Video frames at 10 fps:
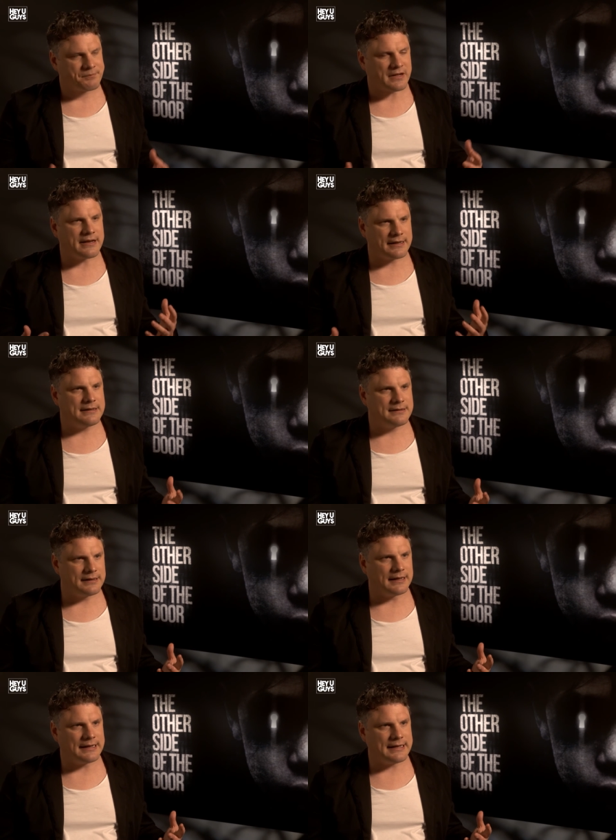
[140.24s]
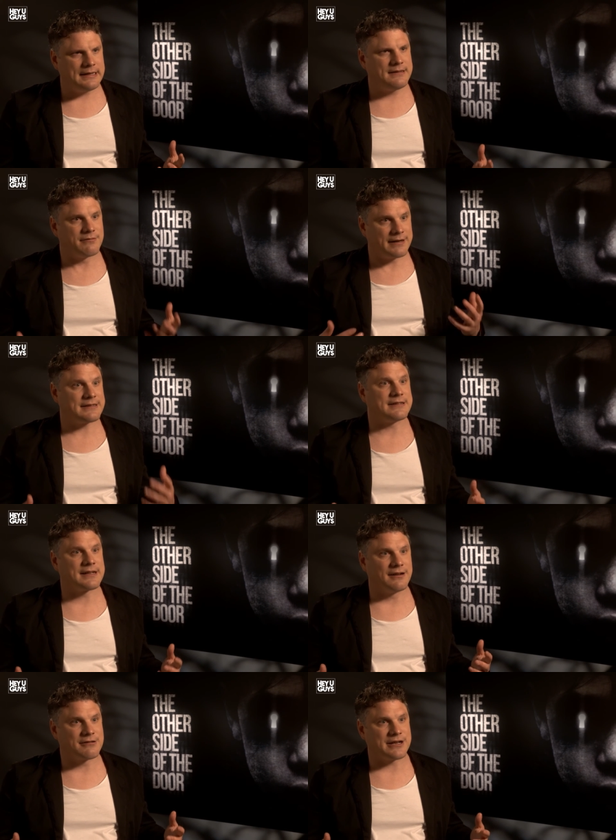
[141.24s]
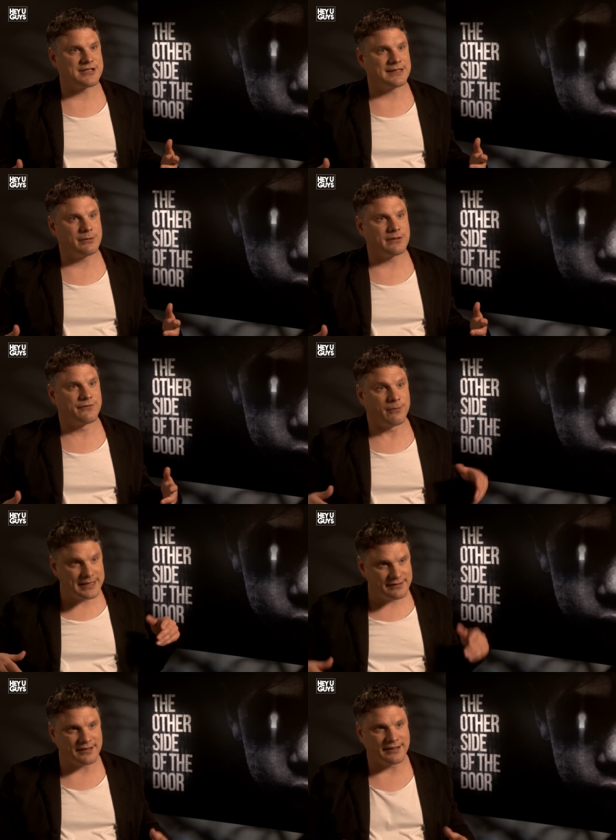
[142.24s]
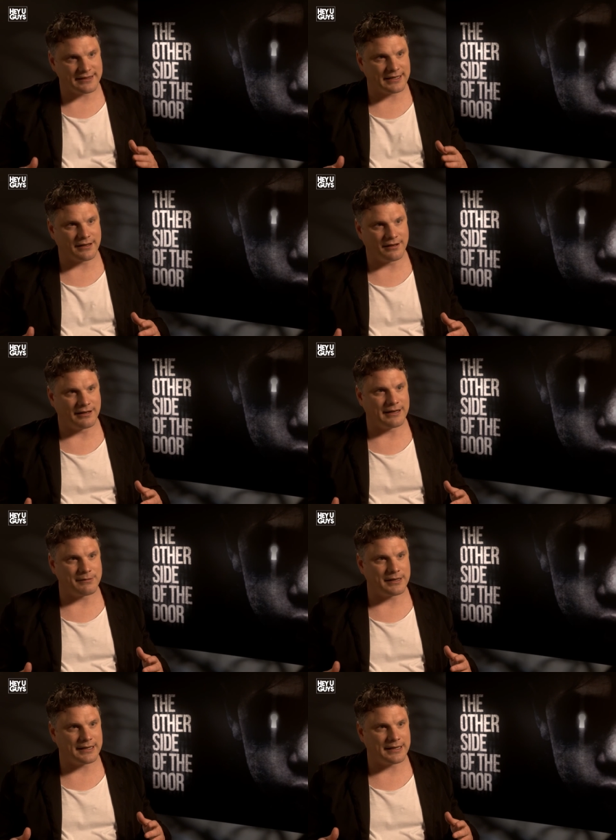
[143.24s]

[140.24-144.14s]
And I I directed the car crash sequence from inside the car.